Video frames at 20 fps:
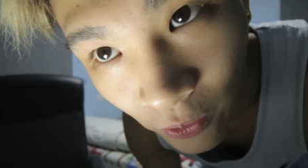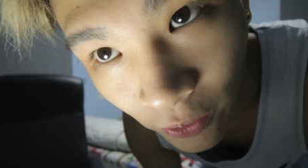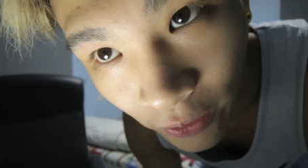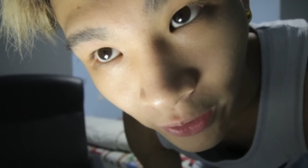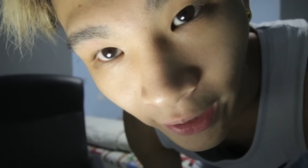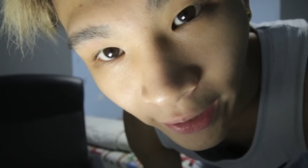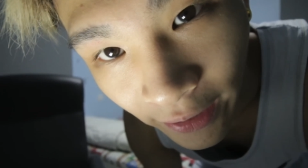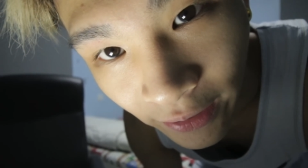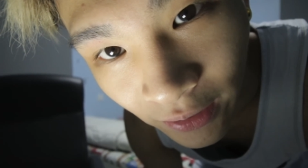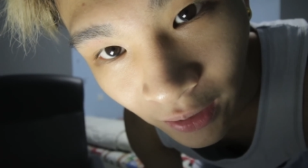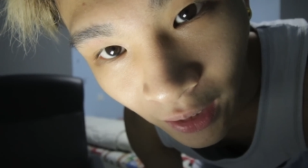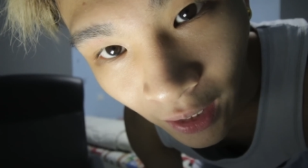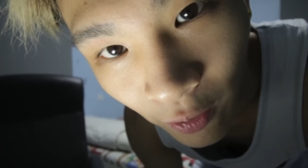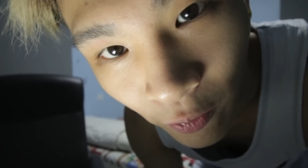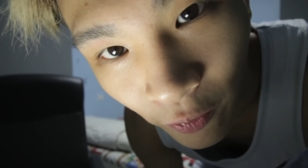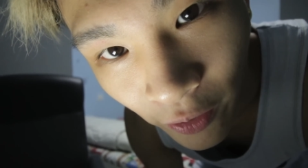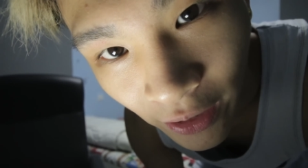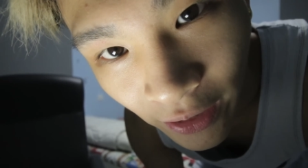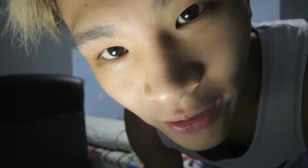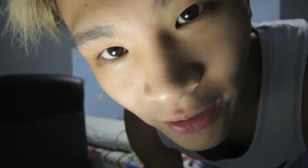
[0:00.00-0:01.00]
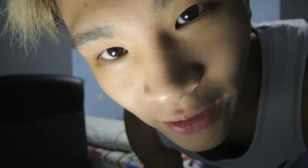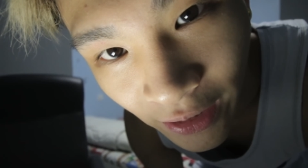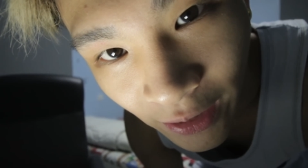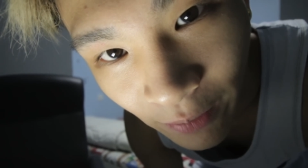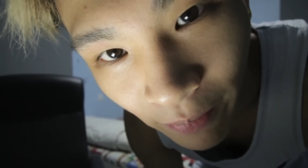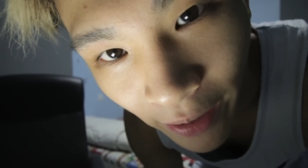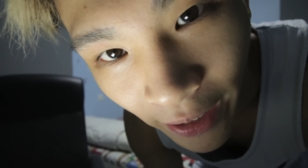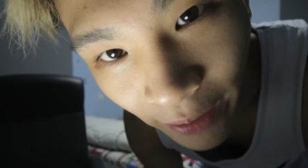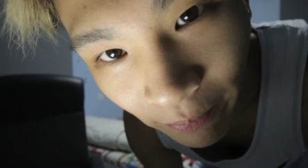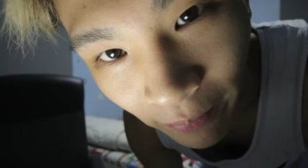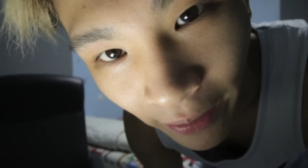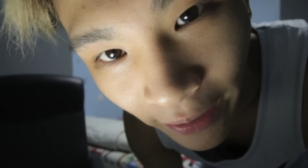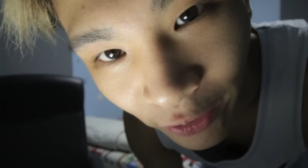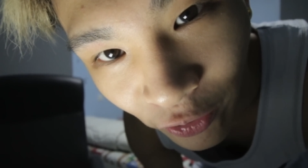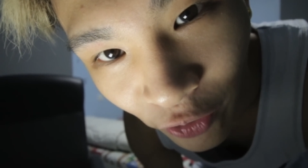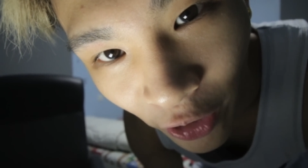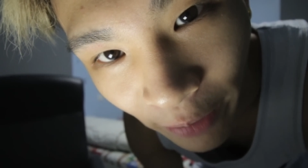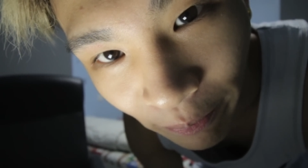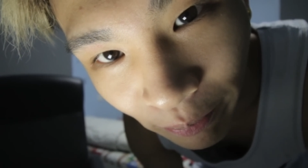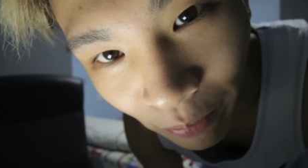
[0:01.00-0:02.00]
note guys, I really need back my
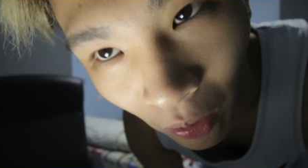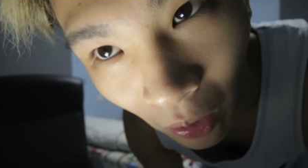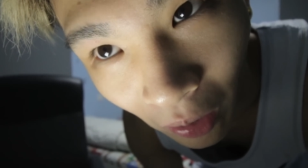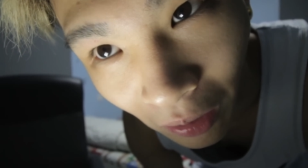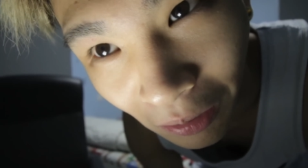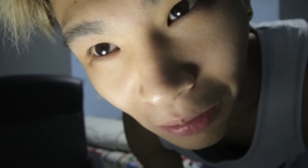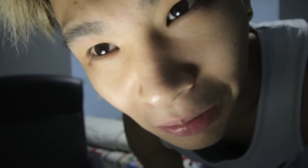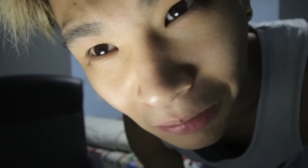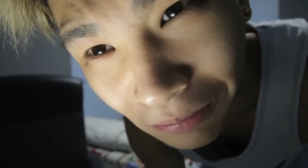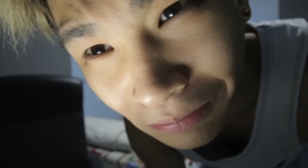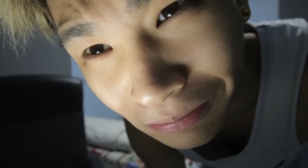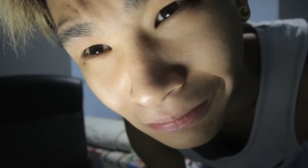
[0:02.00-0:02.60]
tripod.